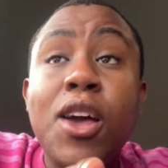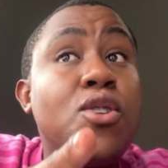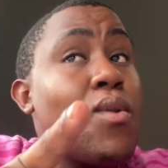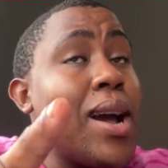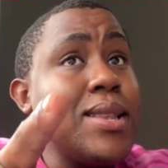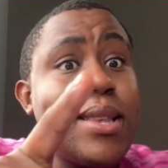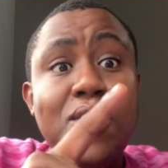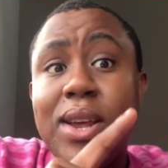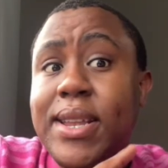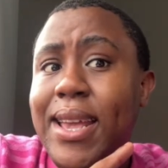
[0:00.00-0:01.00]
You can't say
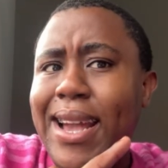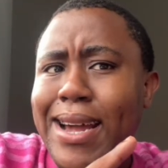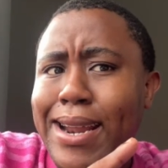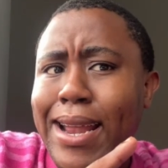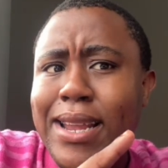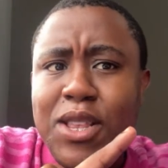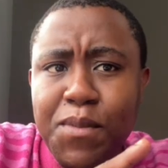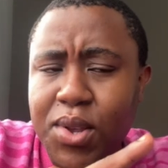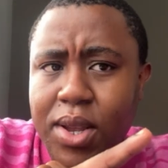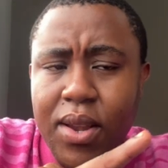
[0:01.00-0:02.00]
you're taking right as
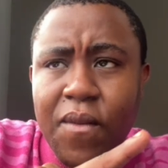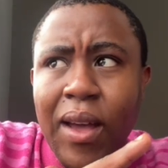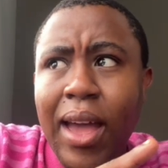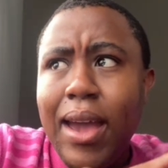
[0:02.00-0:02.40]
positive